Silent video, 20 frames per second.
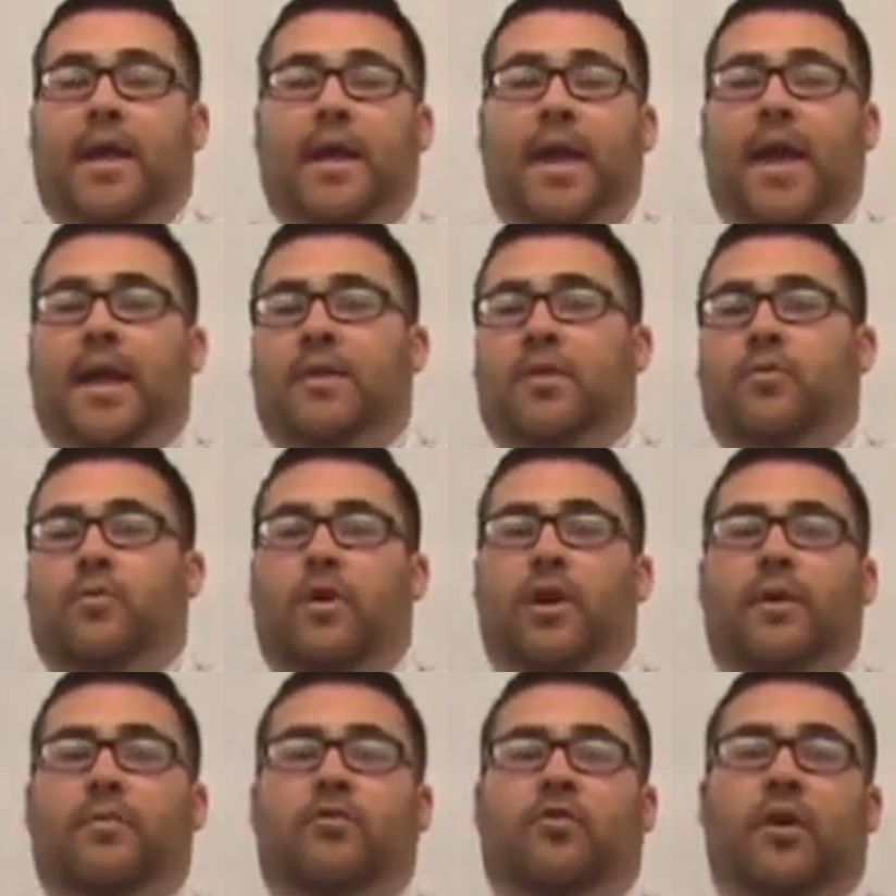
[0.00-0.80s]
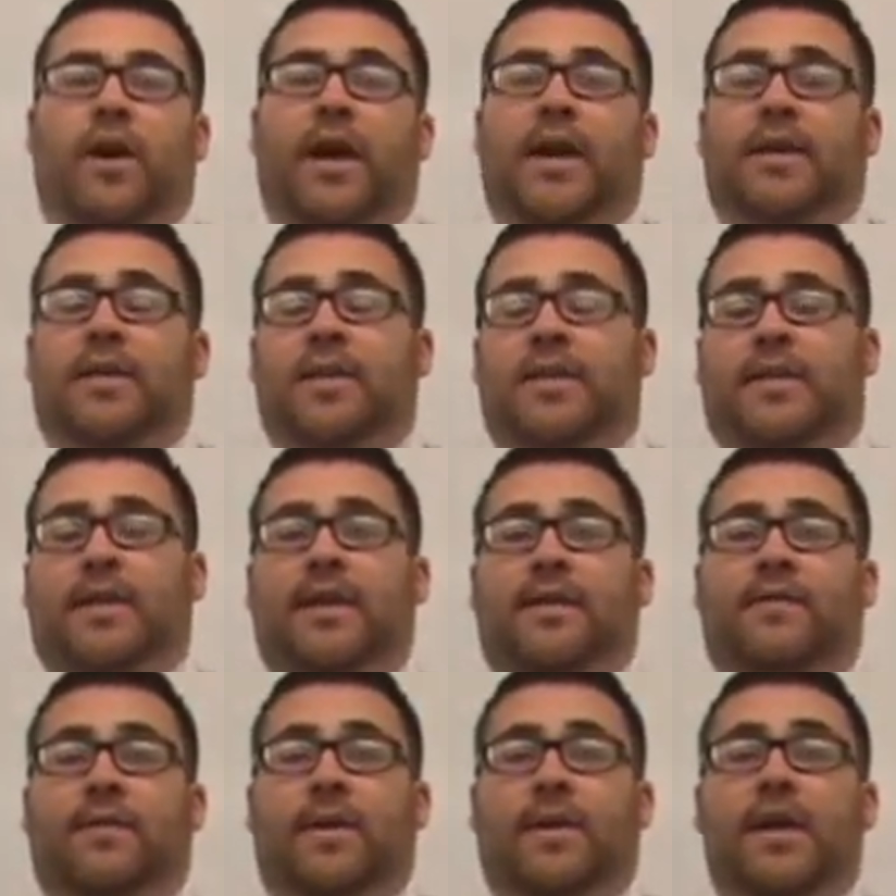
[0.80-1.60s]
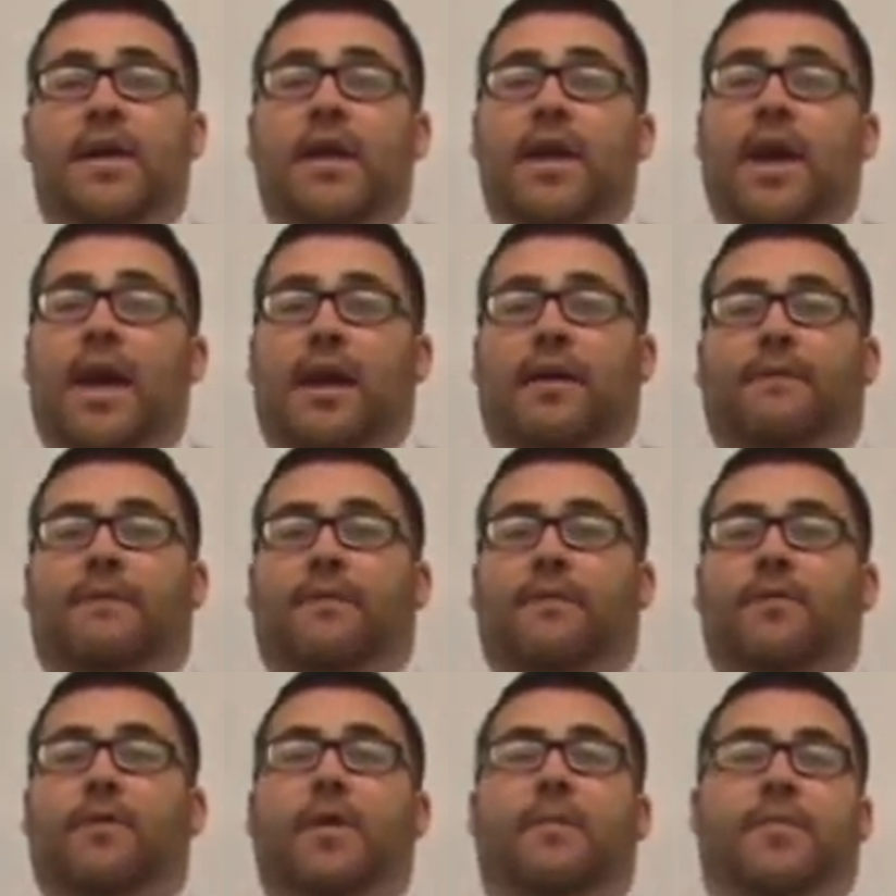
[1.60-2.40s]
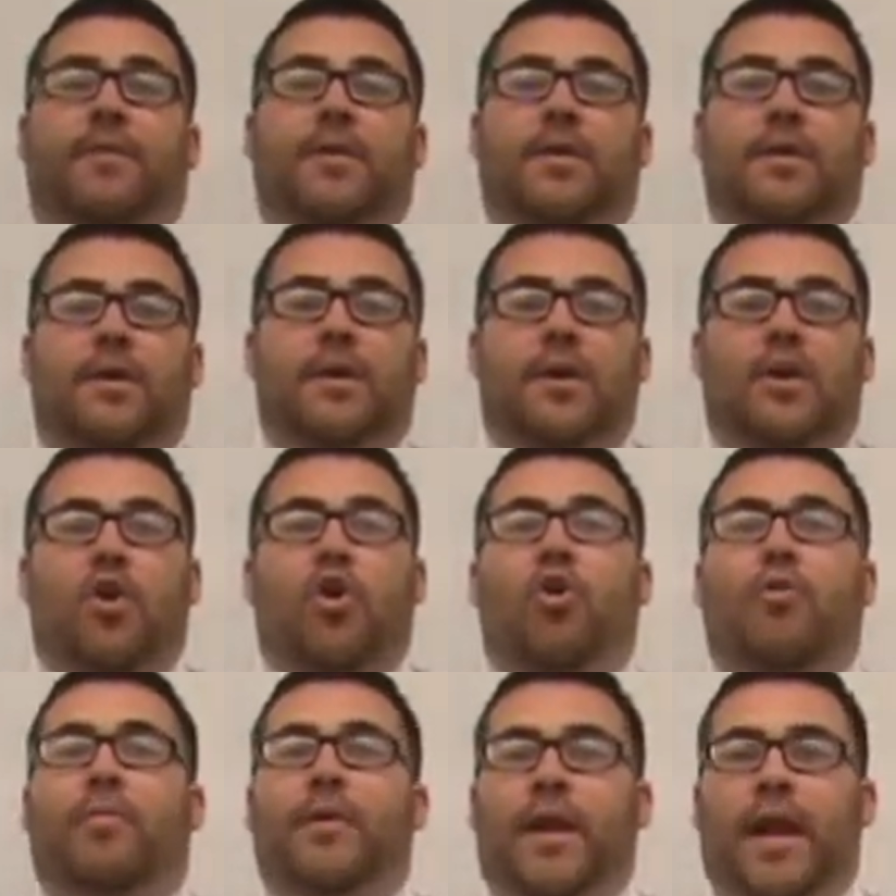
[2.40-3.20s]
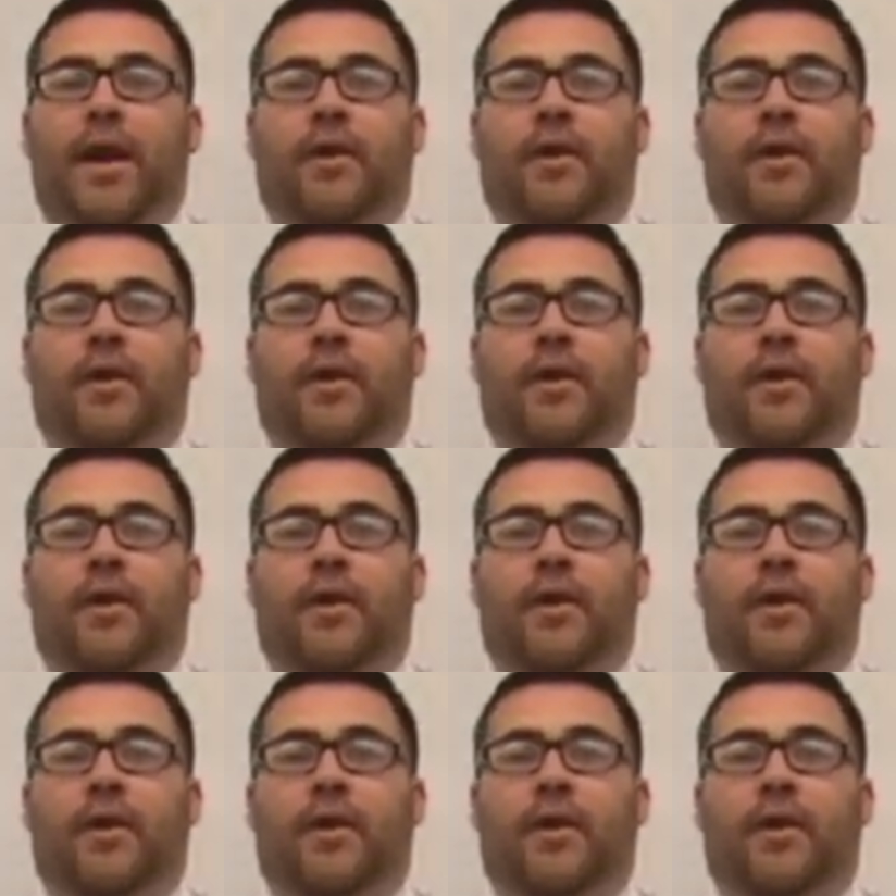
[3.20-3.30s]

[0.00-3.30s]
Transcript: Hence why I'm trying this evening a flipped open